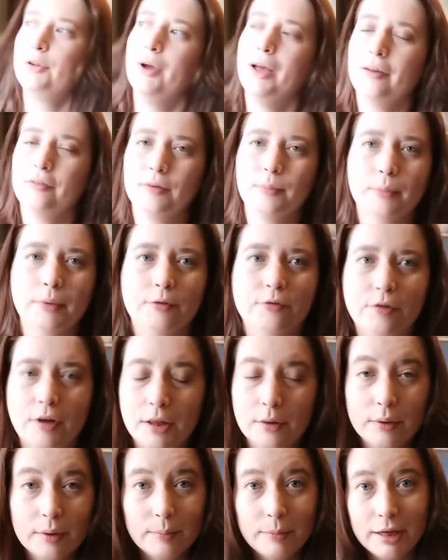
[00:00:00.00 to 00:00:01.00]
if you haven't been
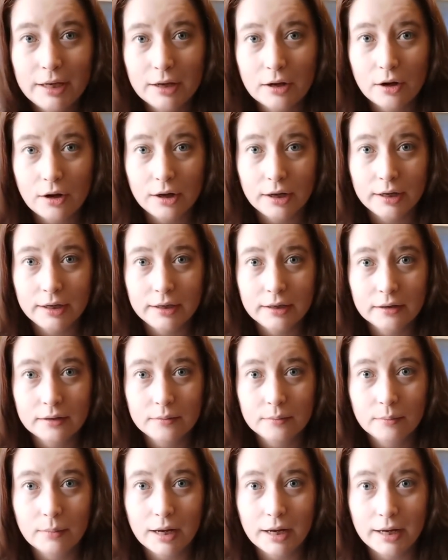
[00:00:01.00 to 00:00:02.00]
following me on
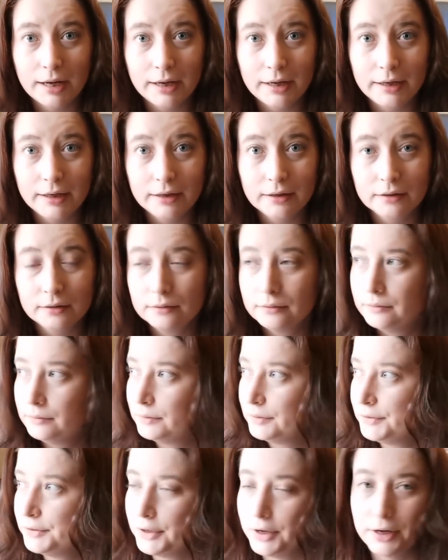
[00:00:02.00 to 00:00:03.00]
my,
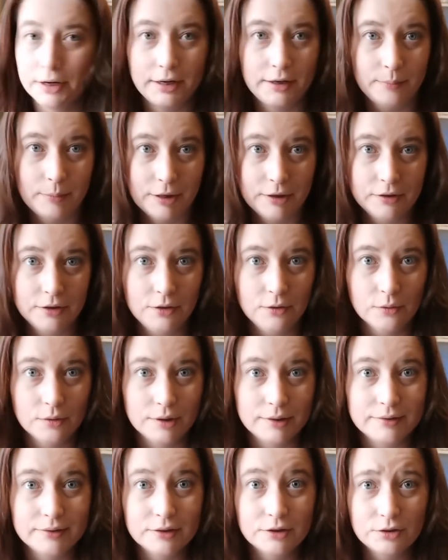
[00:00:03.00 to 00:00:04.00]
sorry about the
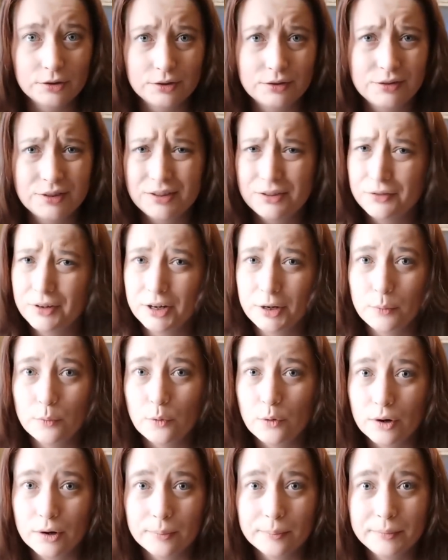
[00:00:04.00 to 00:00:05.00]
noise, it's very
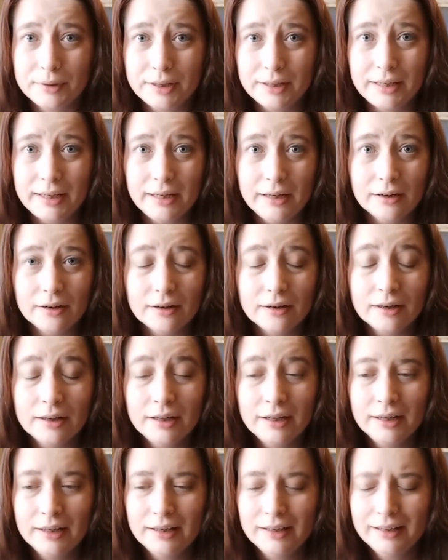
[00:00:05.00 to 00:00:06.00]
warm here.
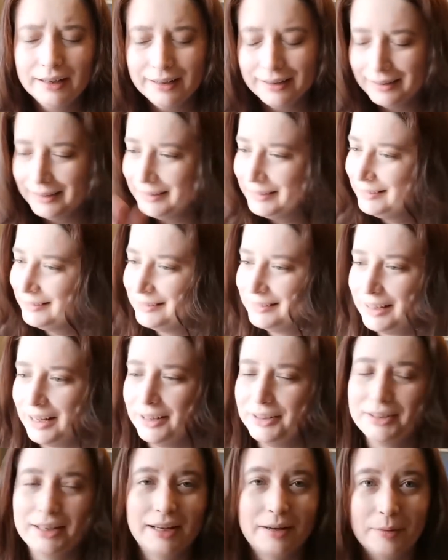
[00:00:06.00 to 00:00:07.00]

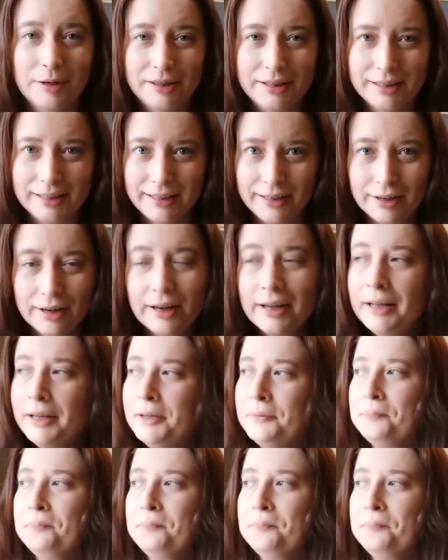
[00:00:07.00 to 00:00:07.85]
I'll talk about that later.